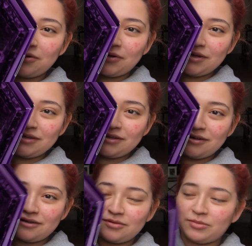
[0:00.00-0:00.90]
idea.
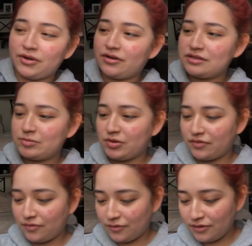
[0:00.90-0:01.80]
Oh my god, it's
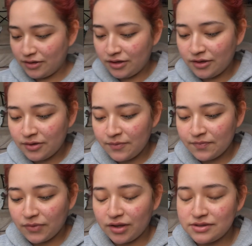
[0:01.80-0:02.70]
beautiful.
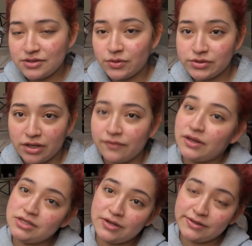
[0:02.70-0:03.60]
It's so soft.
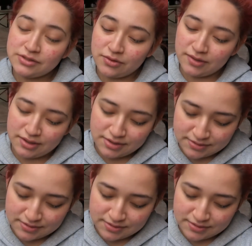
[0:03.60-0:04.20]
As you guys know, it is